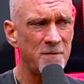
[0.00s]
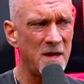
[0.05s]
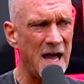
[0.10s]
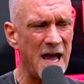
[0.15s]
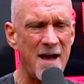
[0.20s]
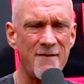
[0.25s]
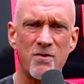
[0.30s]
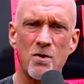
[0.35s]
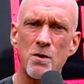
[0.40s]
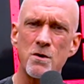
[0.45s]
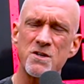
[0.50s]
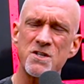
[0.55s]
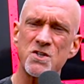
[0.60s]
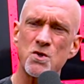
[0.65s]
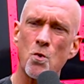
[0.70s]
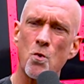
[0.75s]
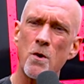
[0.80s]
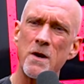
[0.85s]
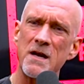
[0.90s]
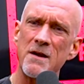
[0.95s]
I have heard a
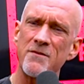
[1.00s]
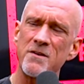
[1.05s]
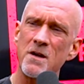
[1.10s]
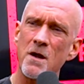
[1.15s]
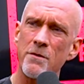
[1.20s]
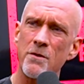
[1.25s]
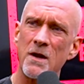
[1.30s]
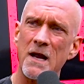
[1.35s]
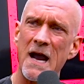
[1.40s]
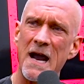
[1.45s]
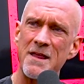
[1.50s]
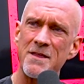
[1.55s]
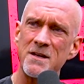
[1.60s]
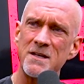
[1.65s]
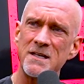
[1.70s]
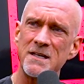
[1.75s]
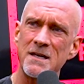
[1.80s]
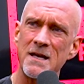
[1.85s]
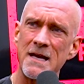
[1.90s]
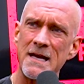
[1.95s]
story of another guy
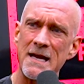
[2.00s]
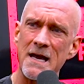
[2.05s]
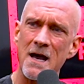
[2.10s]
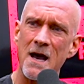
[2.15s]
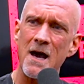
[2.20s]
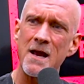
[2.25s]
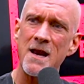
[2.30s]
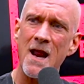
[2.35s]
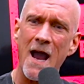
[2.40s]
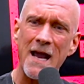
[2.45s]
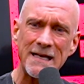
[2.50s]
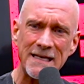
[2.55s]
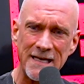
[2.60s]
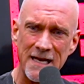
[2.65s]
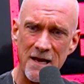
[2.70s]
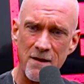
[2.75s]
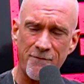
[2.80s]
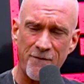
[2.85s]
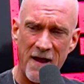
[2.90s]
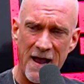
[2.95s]
that did a, a 90
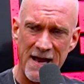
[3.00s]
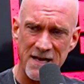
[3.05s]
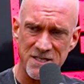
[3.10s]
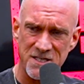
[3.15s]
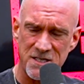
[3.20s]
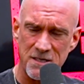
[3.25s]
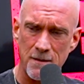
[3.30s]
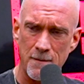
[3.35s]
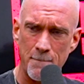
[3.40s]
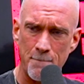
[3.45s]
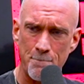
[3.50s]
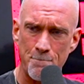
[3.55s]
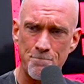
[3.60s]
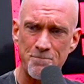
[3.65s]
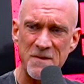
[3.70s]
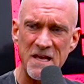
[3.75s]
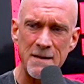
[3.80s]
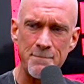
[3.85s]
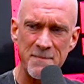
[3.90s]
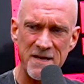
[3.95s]
day fast. Um,
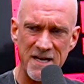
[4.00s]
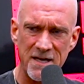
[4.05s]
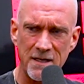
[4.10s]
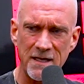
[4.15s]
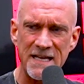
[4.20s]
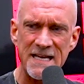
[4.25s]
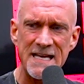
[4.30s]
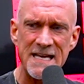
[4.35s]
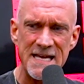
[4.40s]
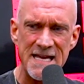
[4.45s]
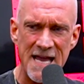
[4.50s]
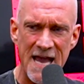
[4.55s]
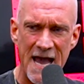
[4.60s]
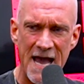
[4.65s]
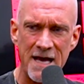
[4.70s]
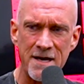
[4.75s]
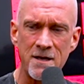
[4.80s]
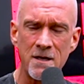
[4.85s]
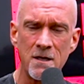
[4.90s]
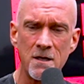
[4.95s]
admittedly, he
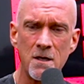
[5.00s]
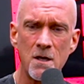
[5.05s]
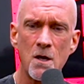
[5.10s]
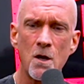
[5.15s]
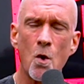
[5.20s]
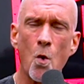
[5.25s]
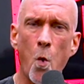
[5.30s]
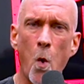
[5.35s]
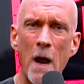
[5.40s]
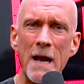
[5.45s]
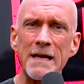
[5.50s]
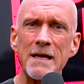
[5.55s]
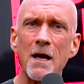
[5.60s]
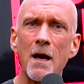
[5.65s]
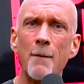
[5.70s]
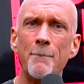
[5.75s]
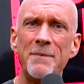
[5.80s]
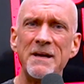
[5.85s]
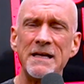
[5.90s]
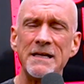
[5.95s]
had quite
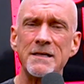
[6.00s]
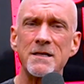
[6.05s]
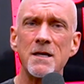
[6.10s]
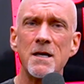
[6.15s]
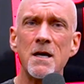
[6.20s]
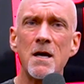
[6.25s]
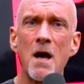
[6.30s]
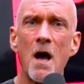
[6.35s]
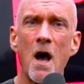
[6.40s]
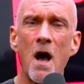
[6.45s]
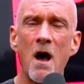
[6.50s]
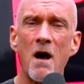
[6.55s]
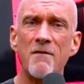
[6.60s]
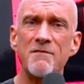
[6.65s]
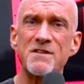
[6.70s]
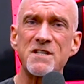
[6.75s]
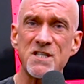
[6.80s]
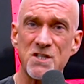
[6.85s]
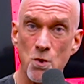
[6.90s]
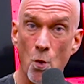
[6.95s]
a bit
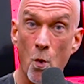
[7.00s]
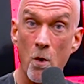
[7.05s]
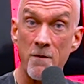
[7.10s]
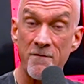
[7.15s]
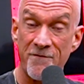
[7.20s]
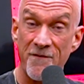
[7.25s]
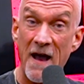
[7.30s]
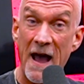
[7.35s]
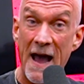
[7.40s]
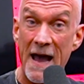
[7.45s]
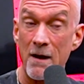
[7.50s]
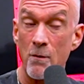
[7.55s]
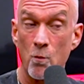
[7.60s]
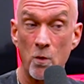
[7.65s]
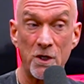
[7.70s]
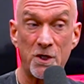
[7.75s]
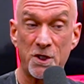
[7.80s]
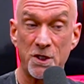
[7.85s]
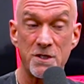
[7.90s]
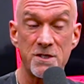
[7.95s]
of stored fat,
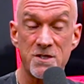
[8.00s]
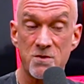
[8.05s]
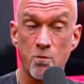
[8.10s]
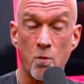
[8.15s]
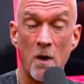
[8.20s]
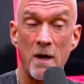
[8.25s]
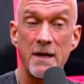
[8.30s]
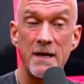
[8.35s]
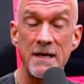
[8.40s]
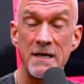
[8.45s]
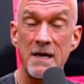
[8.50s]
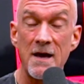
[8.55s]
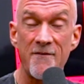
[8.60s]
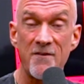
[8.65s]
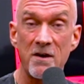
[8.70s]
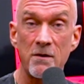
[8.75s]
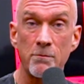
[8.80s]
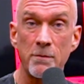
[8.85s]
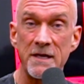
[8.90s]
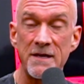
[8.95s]
which is what
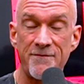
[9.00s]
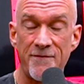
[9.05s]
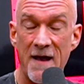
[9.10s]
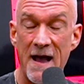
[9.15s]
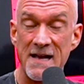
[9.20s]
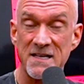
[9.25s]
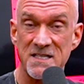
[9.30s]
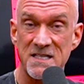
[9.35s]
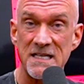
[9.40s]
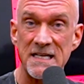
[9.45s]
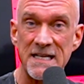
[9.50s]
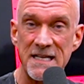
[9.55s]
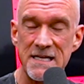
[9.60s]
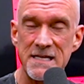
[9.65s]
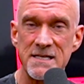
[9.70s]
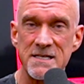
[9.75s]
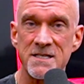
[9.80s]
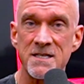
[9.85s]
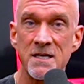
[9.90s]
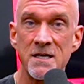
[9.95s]
inevitably fasting
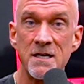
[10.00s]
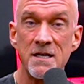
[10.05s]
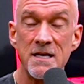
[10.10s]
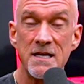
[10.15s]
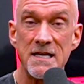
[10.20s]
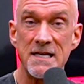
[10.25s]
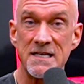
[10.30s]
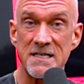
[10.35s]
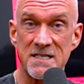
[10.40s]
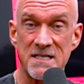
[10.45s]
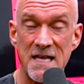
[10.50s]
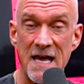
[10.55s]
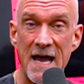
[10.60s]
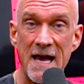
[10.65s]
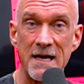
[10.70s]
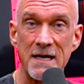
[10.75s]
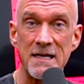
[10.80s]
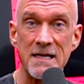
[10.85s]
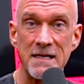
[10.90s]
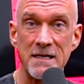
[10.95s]
is, is
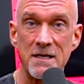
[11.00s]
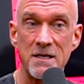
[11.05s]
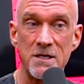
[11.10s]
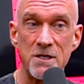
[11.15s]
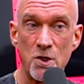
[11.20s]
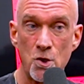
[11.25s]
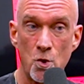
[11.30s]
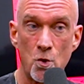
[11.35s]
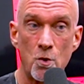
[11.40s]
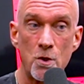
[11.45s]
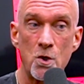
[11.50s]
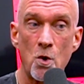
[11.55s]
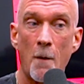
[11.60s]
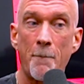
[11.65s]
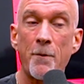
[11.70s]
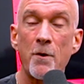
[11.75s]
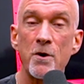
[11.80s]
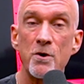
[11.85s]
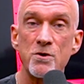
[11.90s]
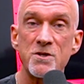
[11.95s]
that it you you're
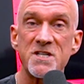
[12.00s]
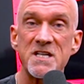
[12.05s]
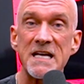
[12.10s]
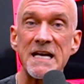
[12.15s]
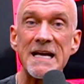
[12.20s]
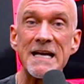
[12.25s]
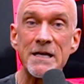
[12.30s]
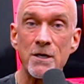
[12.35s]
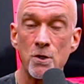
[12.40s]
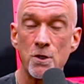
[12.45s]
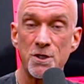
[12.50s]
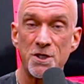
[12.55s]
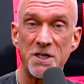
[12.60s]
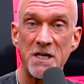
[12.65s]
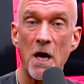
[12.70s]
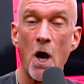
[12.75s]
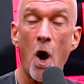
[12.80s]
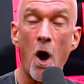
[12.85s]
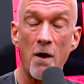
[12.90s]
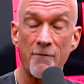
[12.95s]
producing
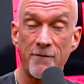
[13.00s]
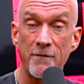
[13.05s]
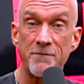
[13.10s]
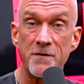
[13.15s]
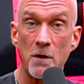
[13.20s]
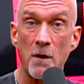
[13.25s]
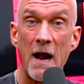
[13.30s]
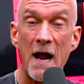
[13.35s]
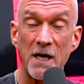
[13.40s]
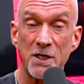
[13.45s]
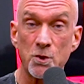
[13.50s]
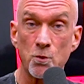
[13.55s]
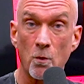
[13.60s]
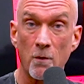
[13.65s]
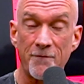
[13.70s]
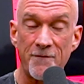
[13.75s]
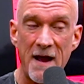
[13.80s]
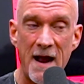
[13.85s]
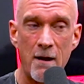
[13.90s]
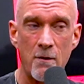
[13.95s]
energy off of your
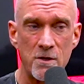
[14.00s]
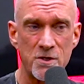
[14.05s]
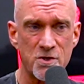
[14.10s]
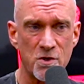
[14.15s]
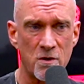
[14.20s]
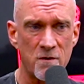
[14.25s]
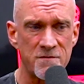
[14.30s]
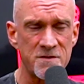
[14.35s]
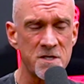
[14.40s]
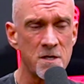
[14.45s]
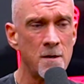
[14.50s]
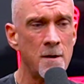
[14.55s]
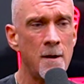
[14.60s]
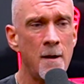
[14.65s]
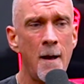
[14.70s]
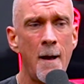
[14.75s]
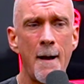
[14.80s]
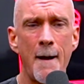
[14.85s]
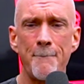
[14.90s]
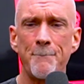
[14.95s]
actual fat reserves.
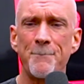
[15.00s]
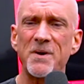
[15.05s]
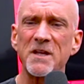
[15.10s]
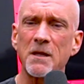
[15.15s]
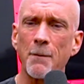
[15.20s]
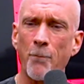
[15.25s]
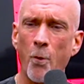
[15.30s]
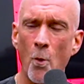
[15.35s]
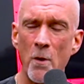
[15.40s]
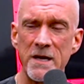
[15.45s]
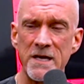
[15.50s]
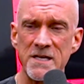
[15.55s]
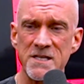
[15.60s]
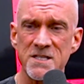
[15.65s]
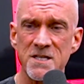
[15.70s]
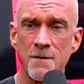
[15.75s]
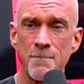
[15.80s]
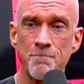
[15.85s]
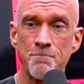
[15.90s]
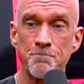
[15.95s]
Uh, but the point
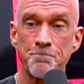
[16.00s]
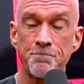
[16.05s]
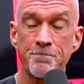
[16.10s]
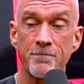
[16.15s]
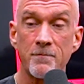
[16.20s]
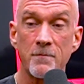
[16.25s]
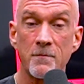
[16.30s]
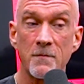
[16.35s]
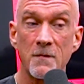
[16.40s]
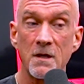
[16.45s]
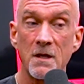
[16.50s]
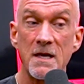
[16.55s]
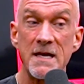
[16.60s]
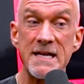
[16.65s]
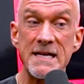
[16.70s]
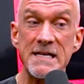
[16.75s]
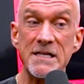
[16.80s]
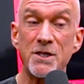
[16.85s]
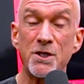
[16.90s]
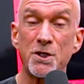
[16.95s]
is,
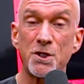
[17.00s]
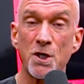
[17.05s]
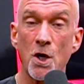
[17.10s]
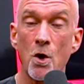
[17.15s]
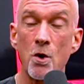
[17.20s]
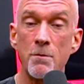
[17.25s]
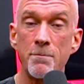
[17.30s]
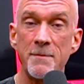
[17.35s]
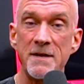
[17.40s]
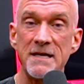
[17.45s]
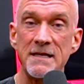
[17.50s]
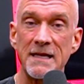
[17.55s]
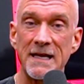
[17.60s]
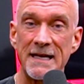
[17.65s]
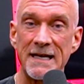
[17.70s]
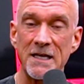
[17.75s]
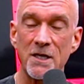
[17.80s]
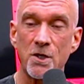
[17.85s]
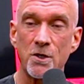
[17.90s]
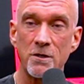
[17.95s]
he showed me
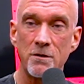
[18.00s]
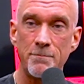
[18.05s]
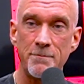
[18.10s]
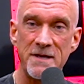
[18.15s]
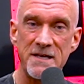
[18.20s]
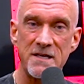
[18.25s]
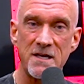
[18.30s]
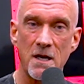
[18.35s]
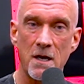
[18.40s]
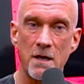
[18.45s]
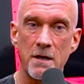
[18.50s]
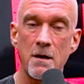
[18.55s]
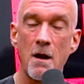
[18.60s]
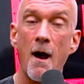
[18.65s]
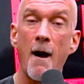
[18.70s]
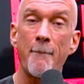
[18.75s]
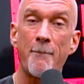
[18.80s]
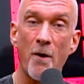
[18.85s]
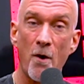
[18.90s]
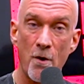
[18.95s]
that it could be done.
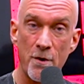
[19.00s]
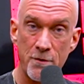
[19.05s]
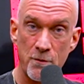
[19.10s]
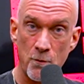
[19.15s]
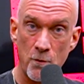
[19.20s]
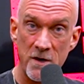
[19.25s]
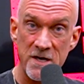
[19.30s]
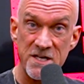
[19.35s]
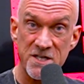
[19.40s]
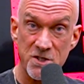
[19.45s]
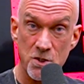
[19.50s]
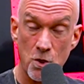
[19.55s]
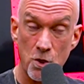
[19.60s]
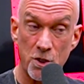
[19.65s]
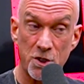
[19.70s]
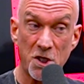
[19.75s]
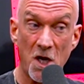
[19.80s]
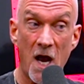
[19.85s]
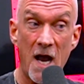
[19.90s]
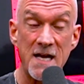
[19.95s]
Upon
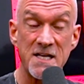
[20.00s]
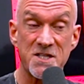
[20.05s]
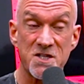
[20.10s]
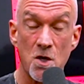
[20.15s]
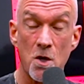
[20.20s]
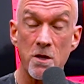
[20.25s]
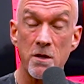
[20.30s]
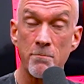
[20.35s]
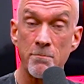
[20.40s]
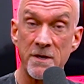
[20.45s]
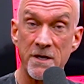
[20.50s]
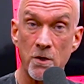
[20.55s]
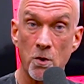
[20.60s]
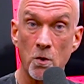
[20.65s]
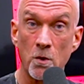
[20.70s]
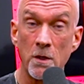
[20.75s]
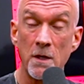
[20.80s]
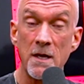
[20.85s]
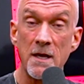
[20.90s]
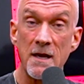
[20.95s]
research, I saw the
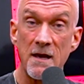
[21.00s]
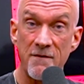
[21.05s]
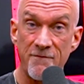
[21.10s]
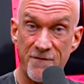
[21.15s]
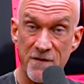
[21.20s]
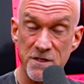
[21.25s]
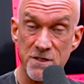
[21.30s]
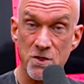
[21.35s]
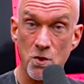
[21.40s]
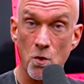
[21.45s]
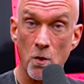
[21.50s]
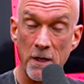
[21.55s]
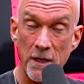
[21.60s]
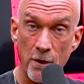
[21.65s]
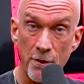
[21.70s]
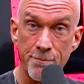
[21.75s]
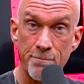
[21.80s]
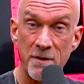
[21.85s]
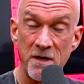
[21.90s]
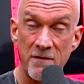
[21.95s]
mental and physical
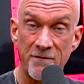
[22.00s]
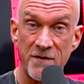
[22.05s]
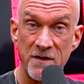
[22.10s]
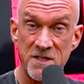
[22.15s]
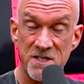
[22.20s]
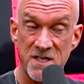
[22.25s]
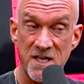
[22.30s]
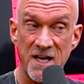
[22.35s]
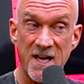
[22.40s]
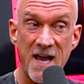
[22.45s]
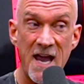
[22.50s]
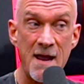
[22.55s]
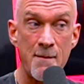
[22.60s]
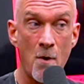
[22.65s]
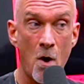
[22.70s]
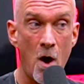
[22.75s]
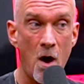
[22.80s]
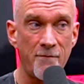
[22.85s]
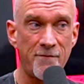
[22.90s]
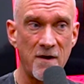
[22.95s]
health benefits that
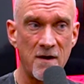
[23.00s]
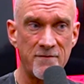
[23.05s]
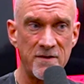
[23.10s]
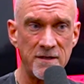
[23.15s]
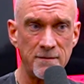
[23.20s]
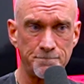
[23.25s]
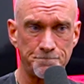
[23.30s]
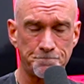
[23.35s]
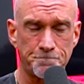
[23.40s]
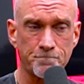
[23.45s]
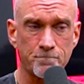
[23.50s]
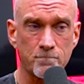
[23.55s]
came off of it.